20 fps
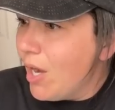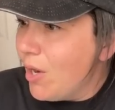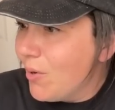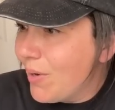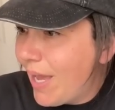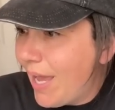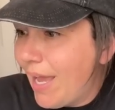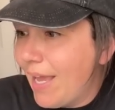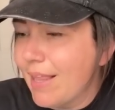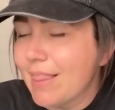
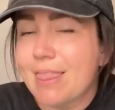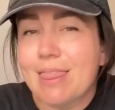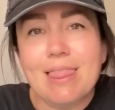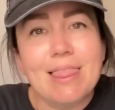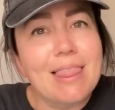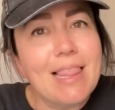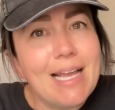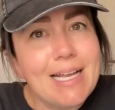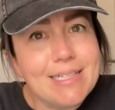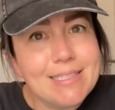Okay,
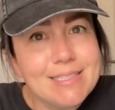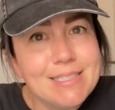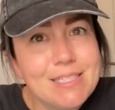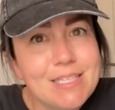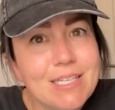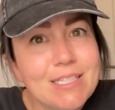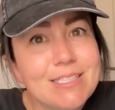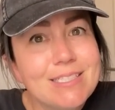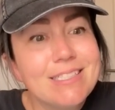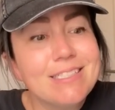let's
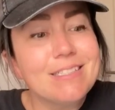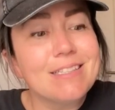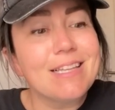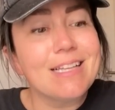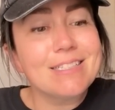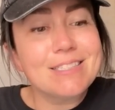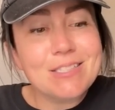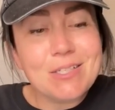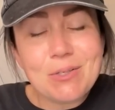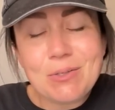
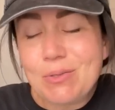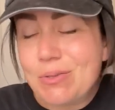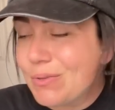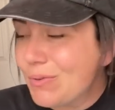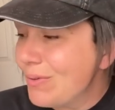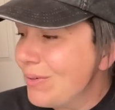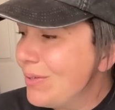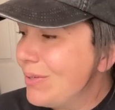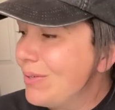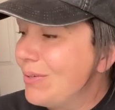go
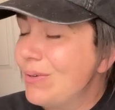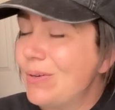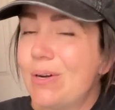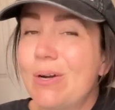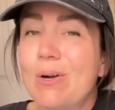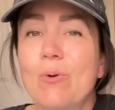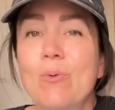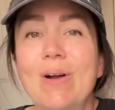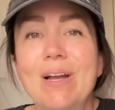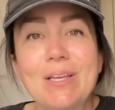through
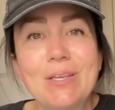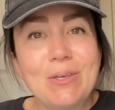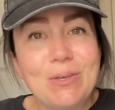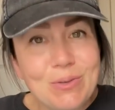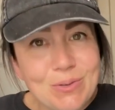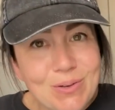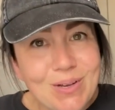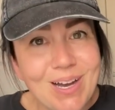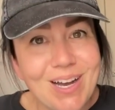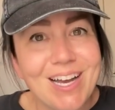what
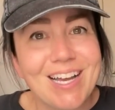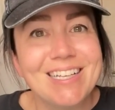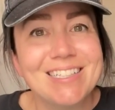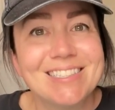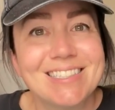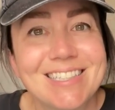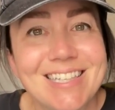you guys